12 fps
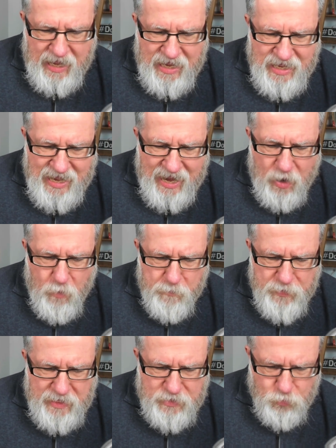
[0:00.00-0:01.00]
And now
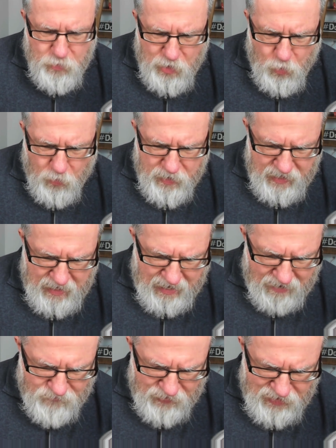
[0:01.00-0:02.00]
it's recording
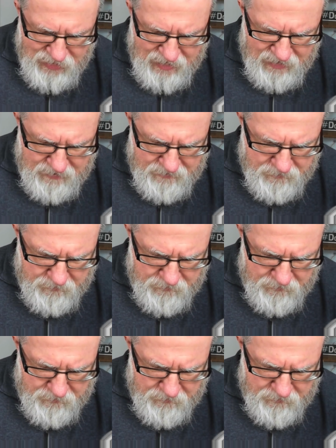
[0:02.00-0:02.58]
everything.